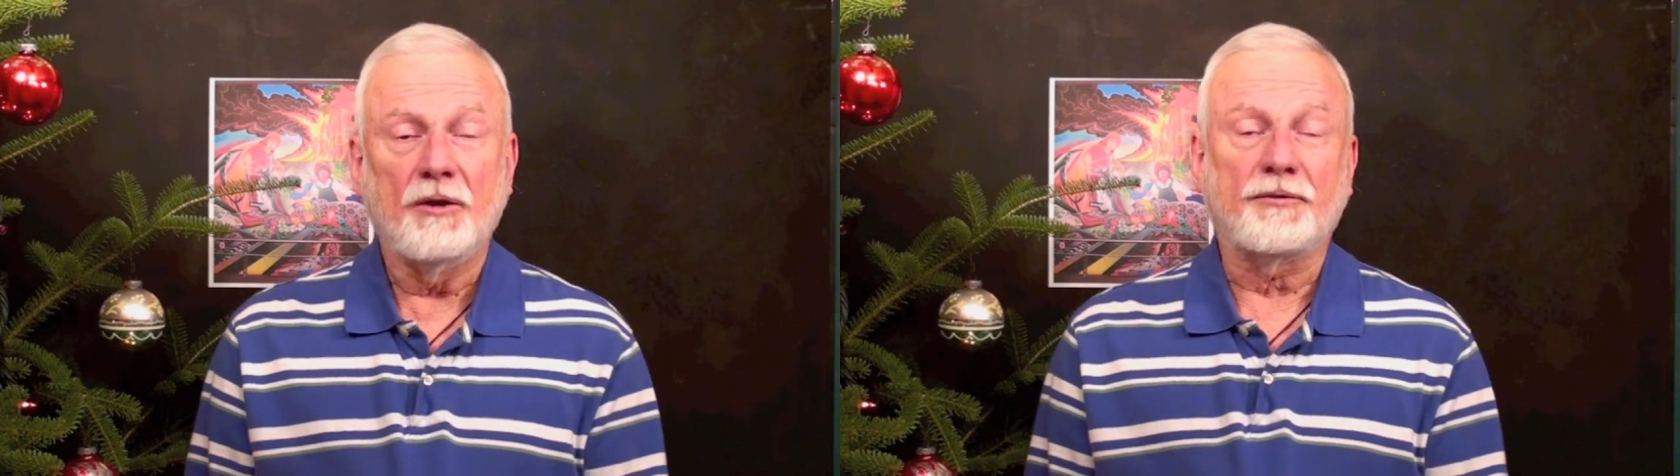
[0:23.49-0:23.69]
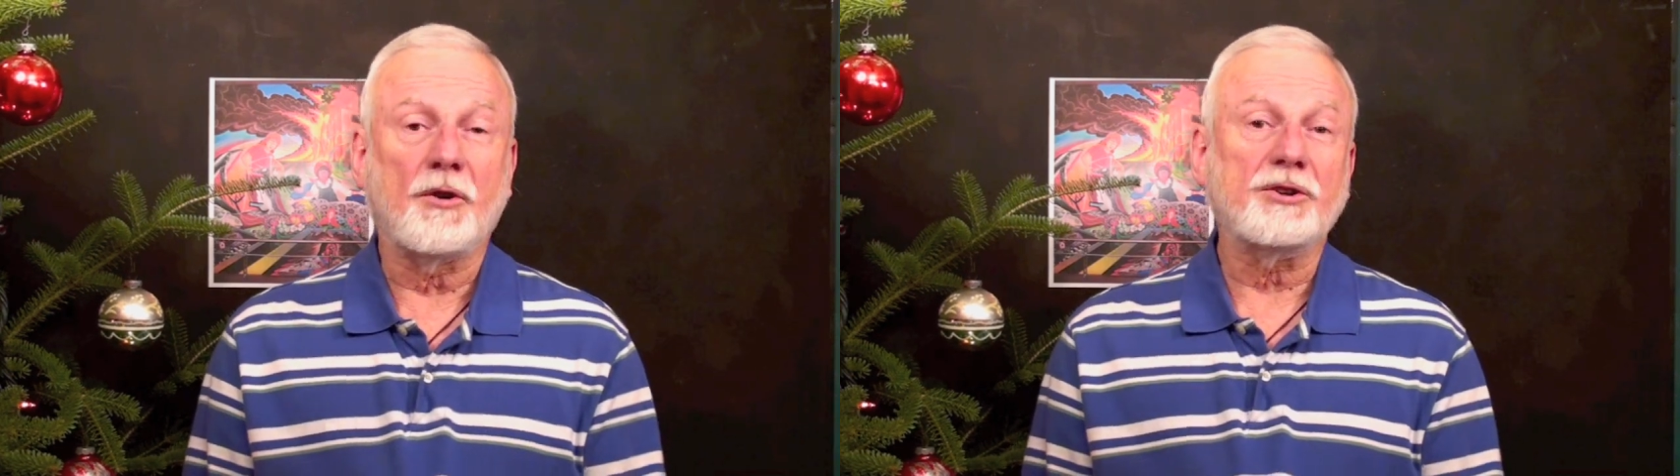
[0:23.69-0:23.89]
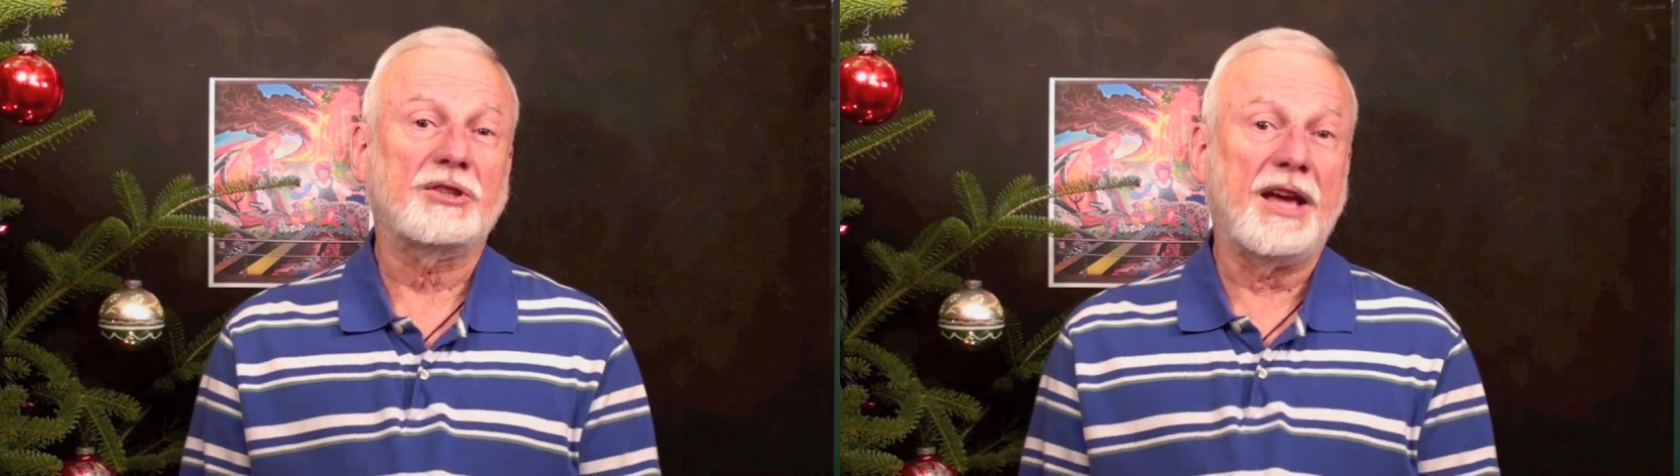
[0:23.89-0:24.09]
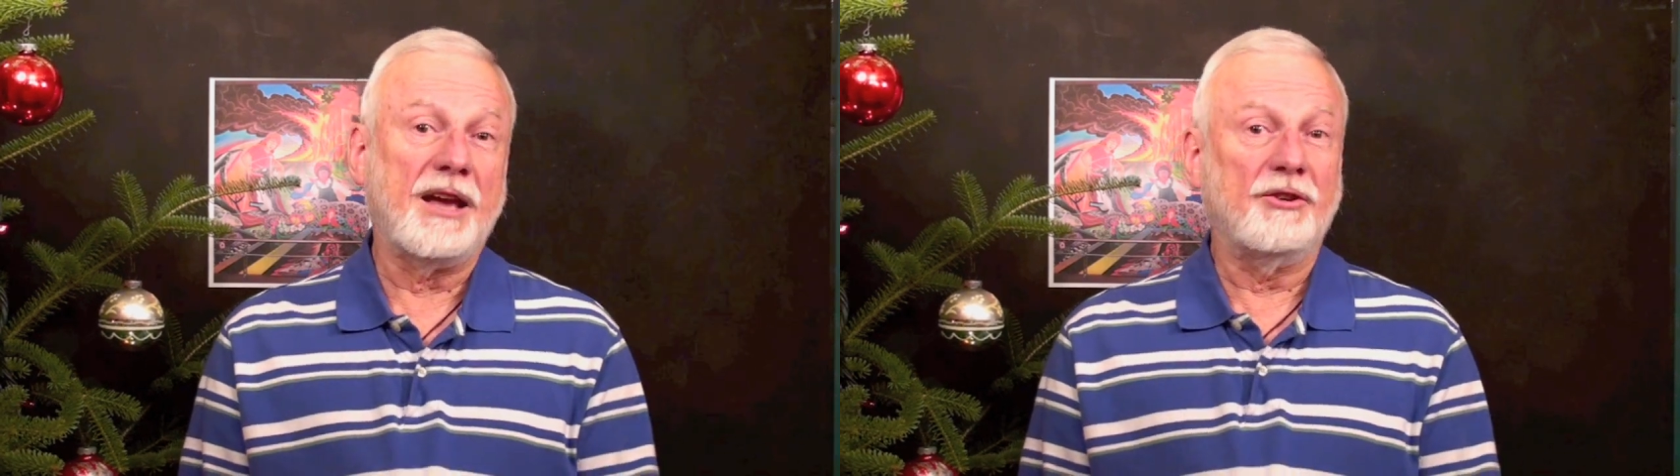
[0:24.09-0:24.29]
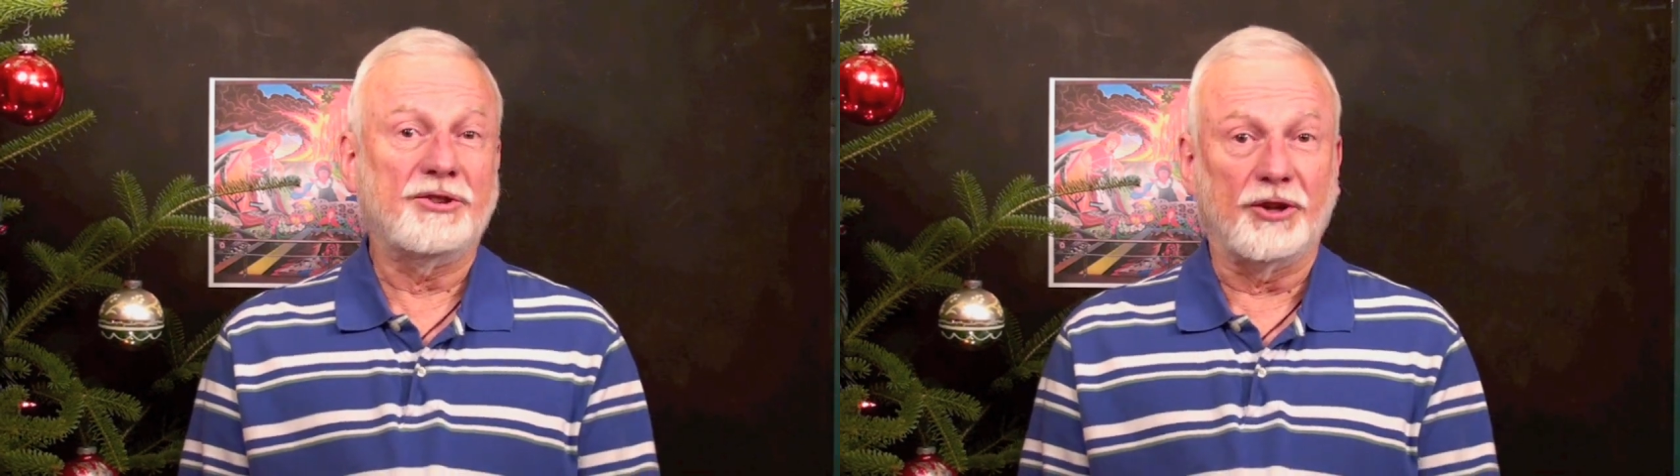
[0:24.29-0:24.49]
First,
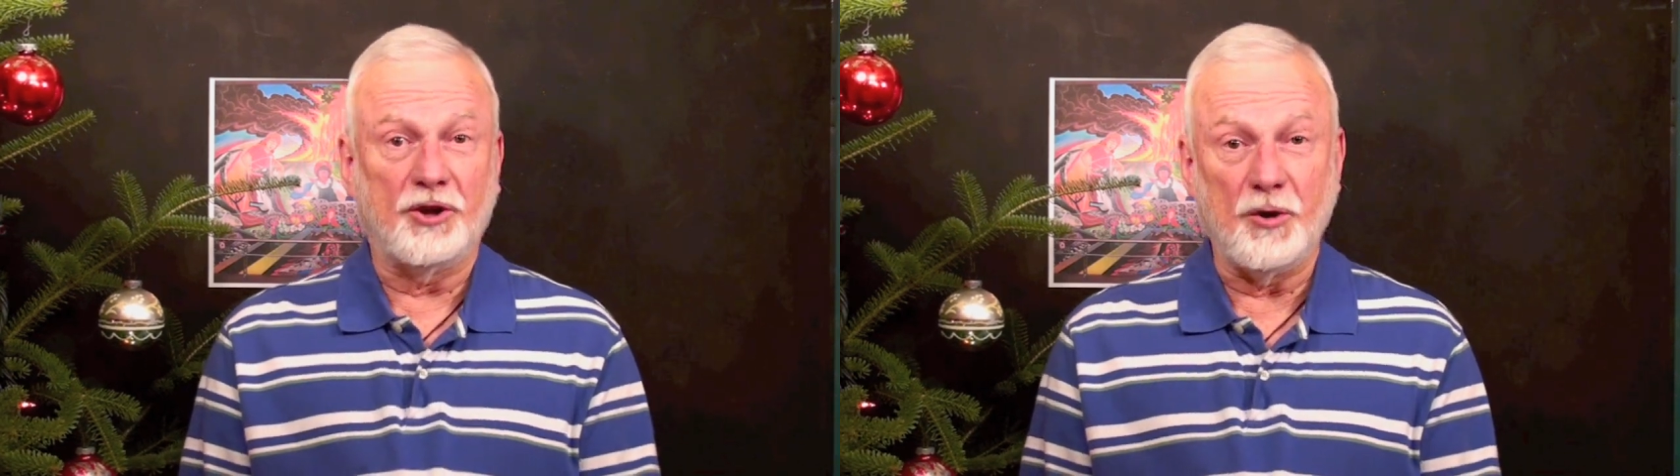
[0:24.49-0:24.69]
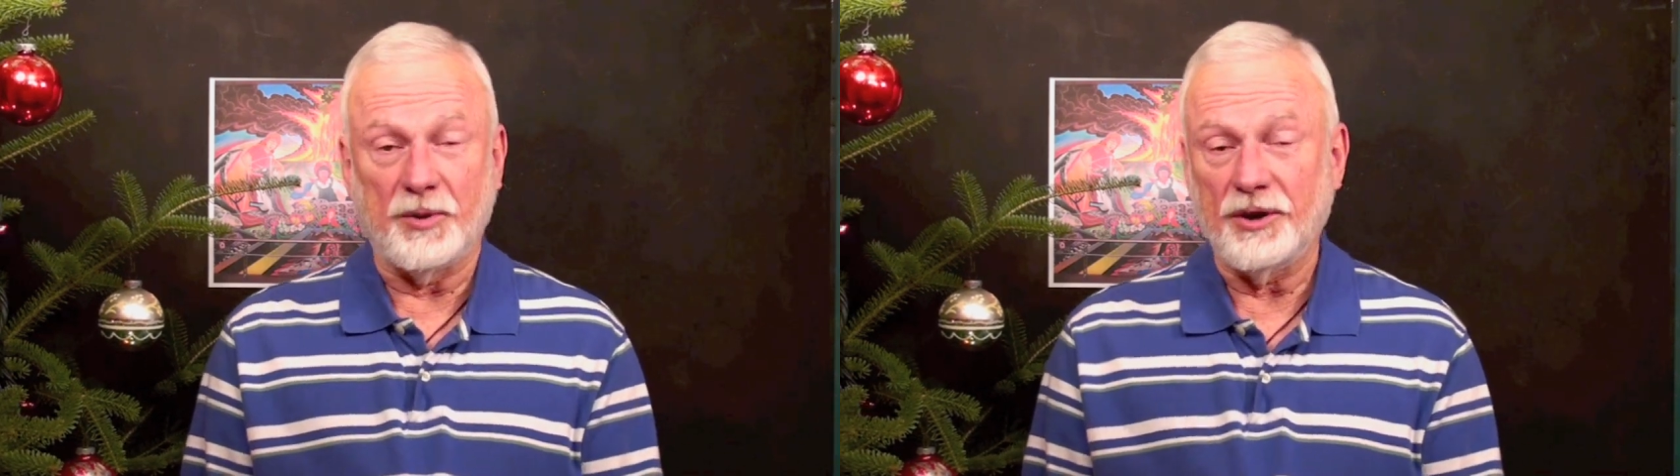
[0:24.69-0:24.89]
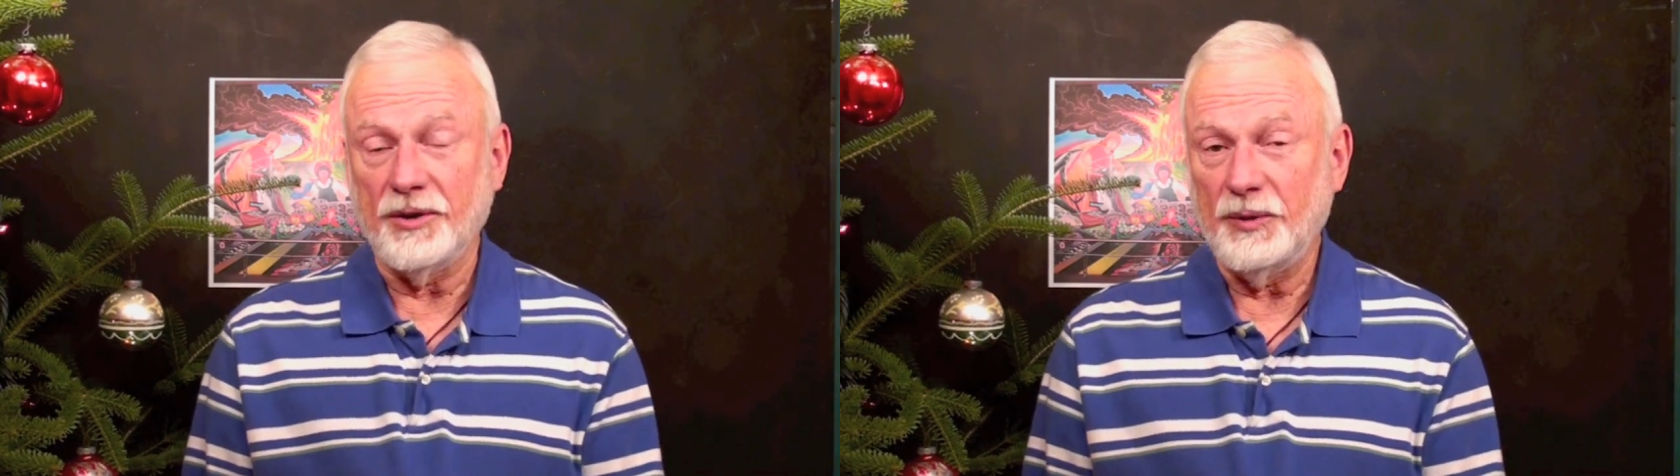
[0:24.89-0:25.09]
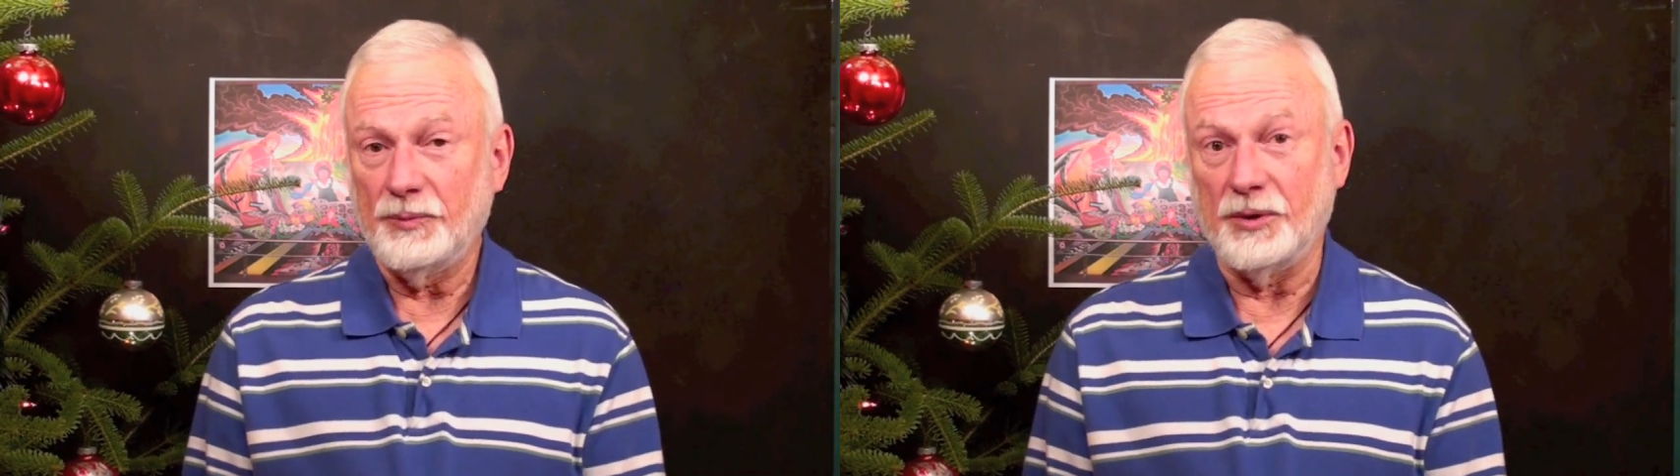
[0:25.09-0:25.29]
Anderson Cooper